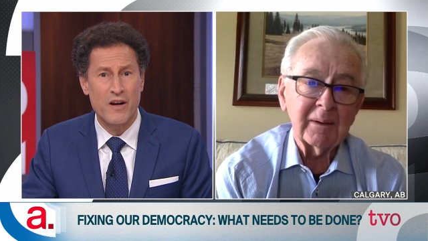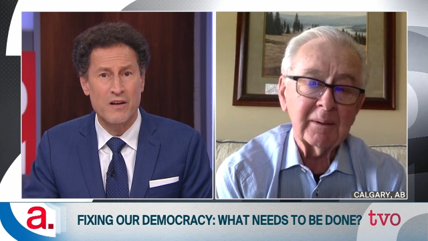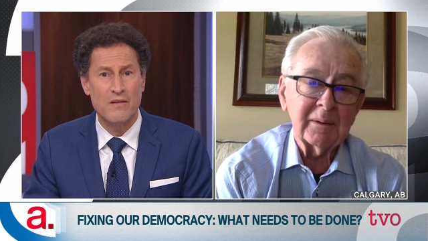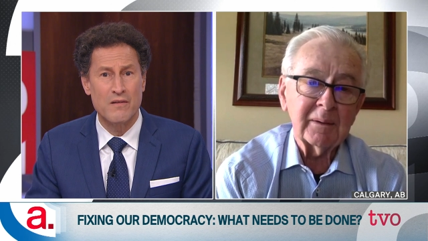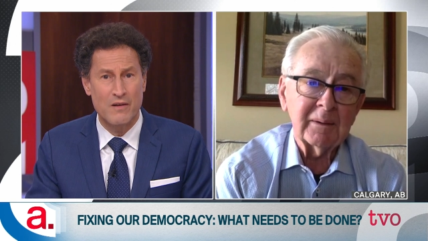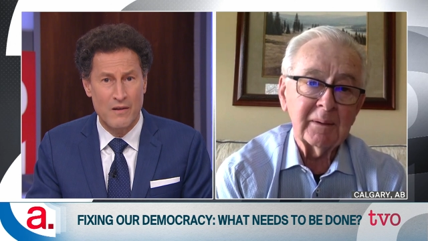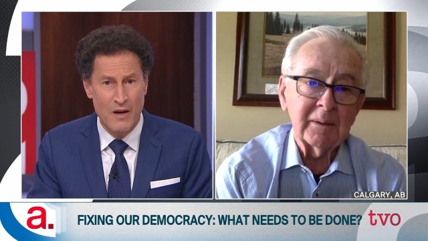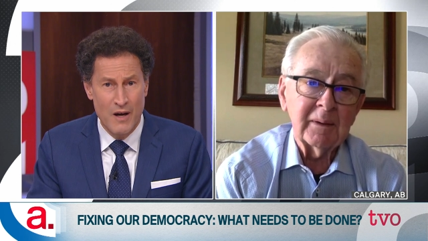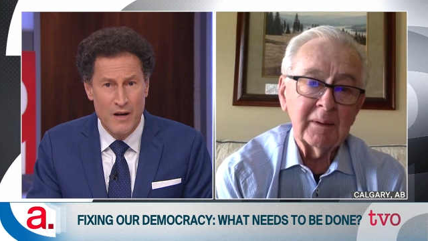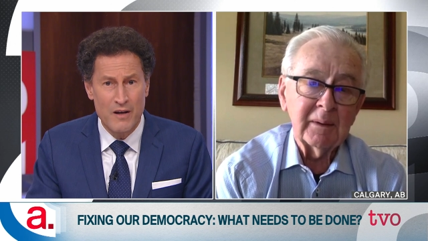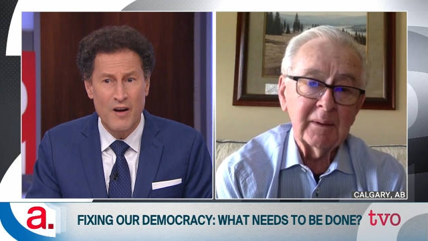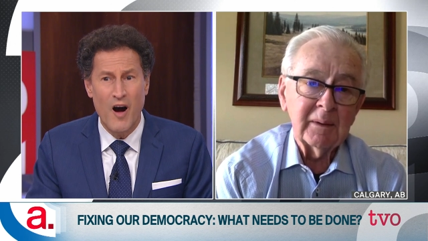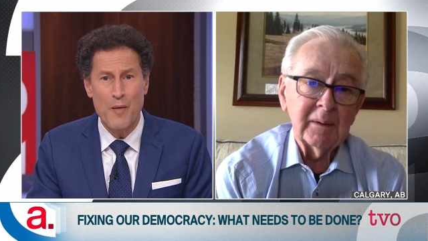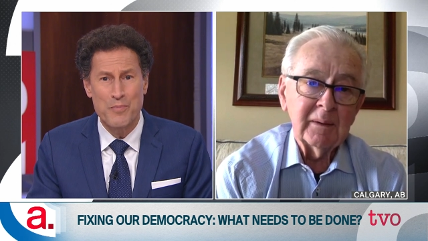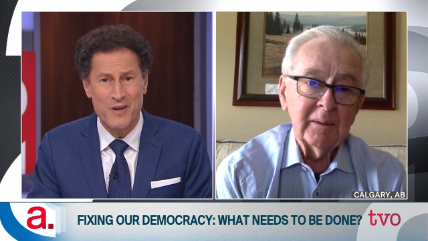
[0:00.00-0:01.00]
Speaker 1: a
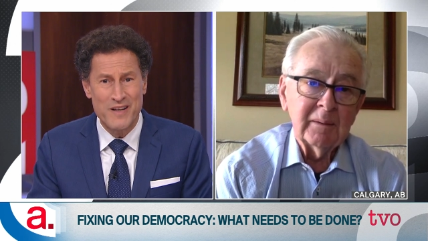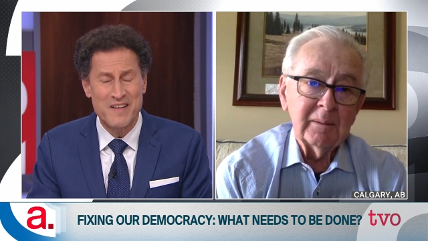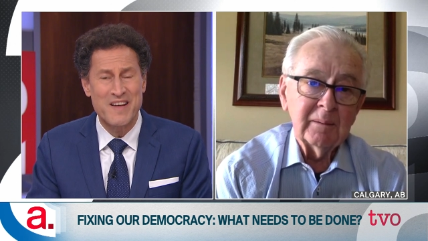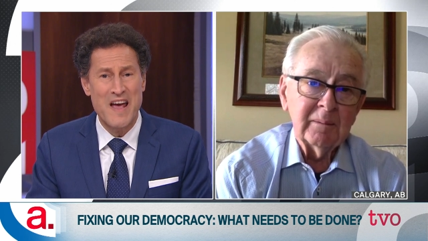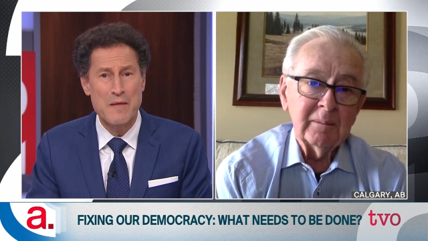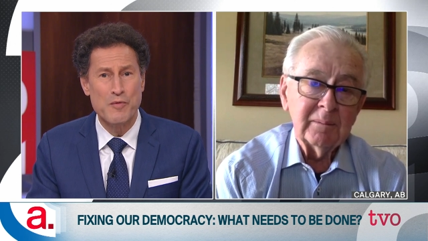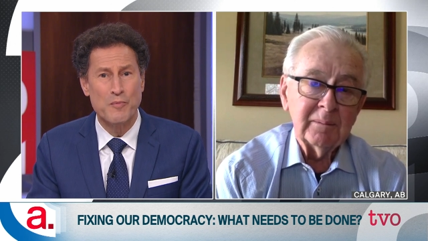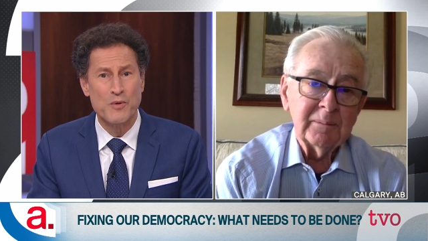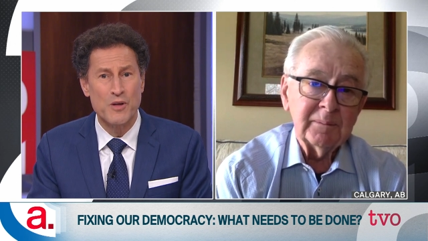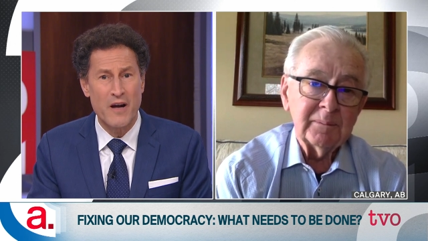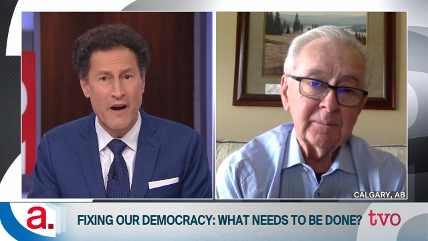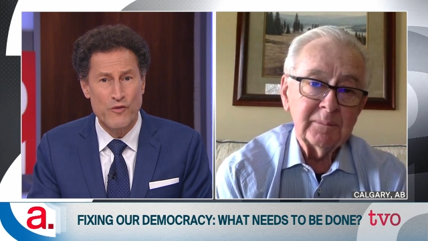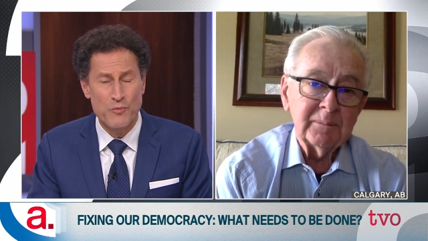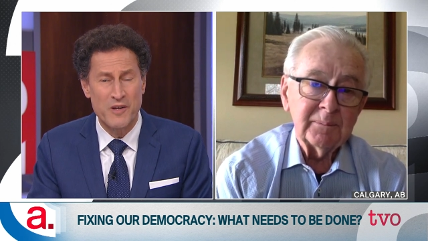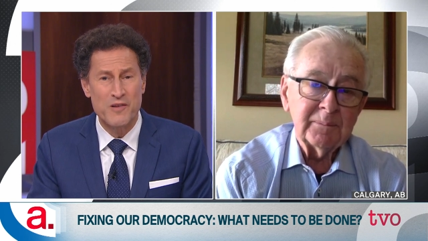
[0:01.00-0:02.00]
competent, capable
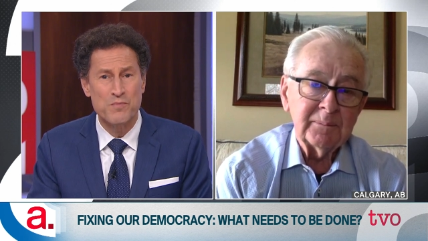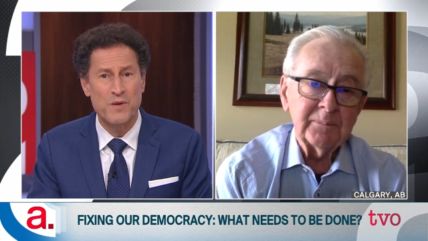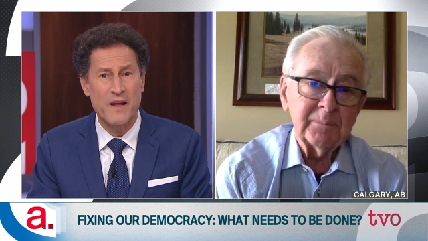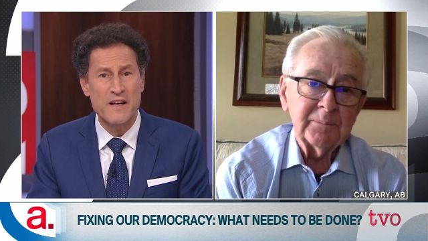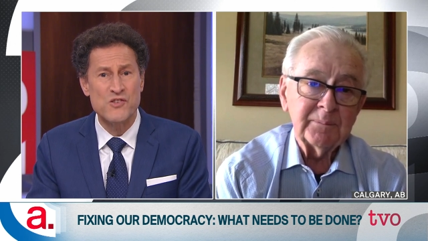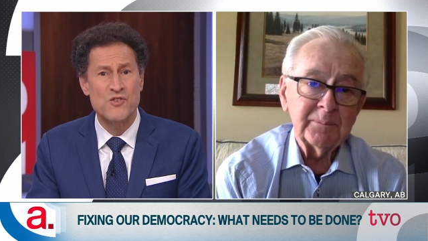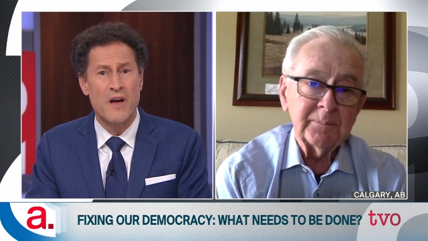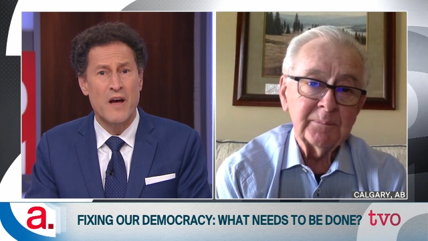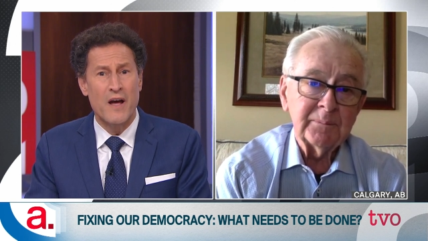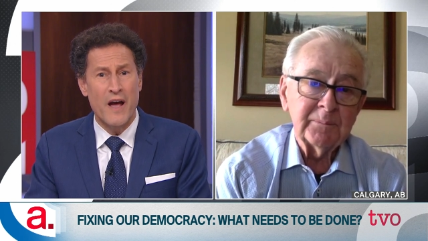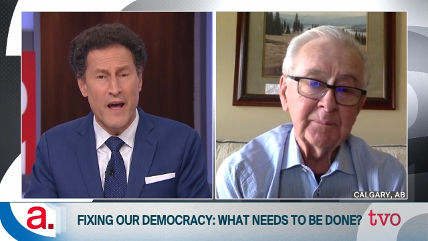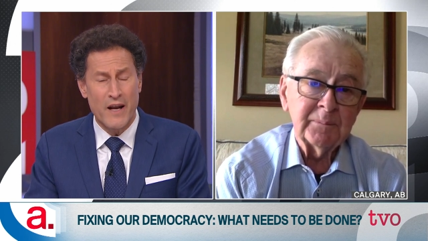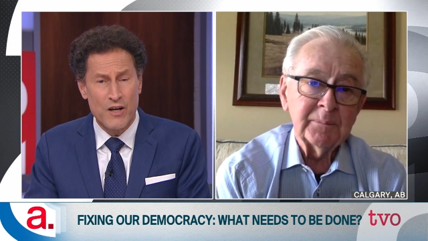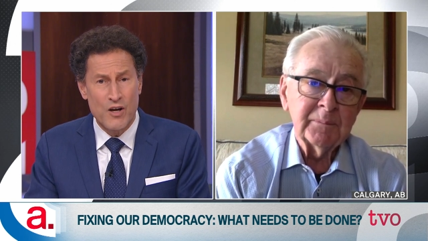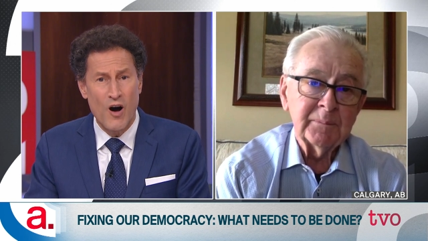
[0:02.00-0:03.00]
government in place
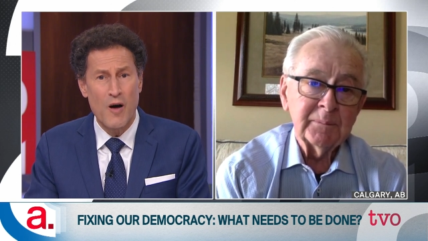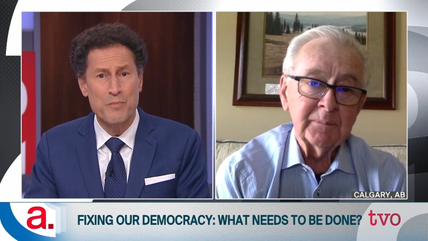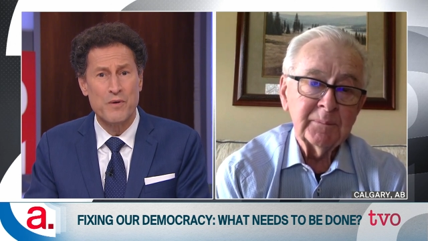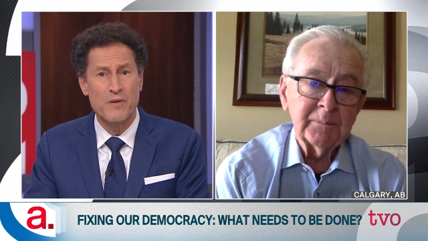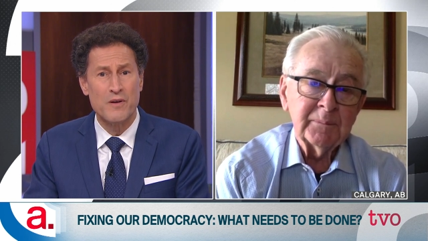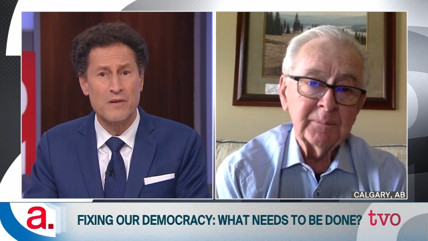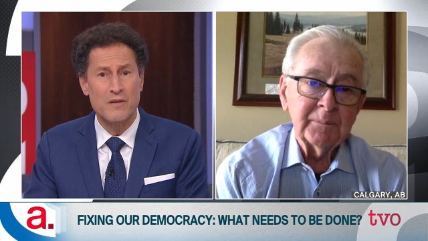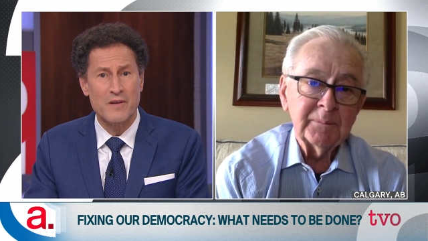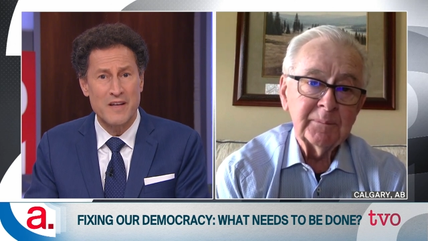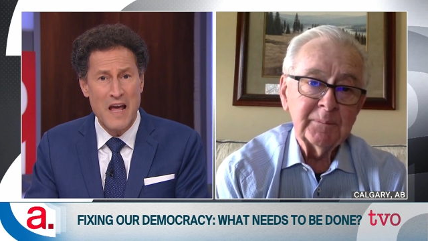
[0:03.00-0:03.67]
and a competent,